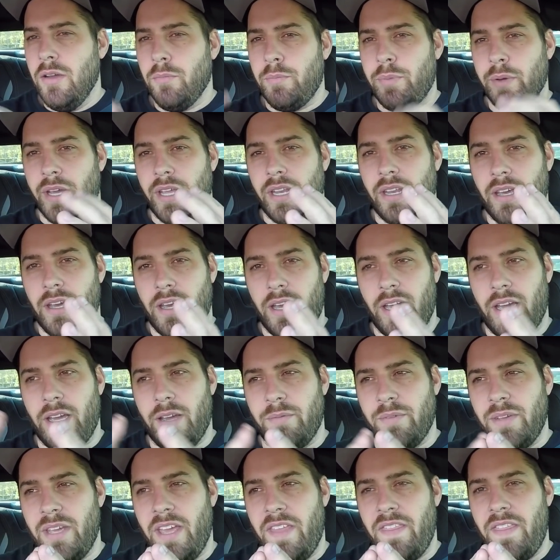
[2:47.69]
But,
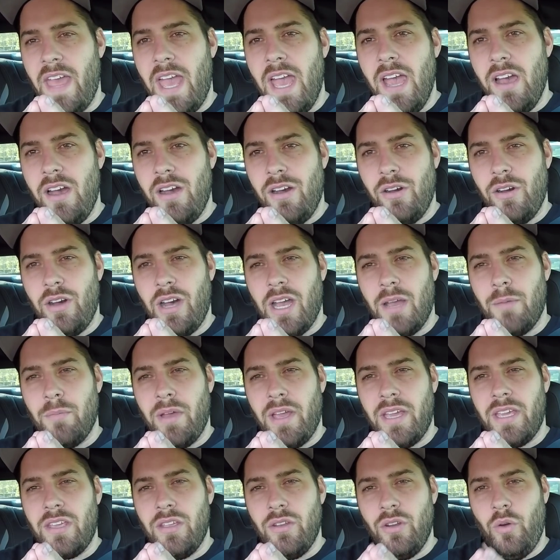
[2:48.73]
and now I'm
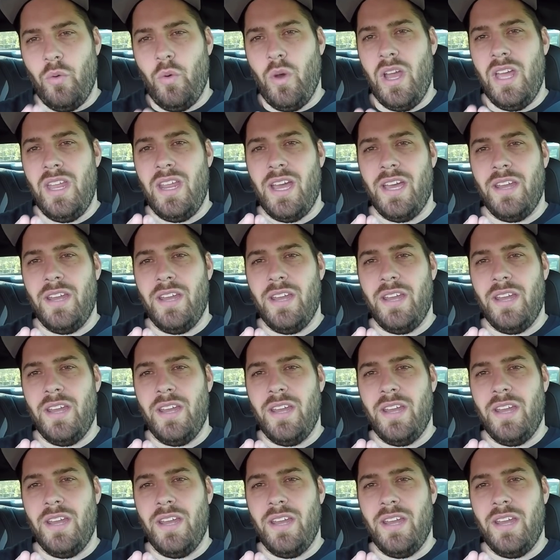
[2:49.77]
like, you know what?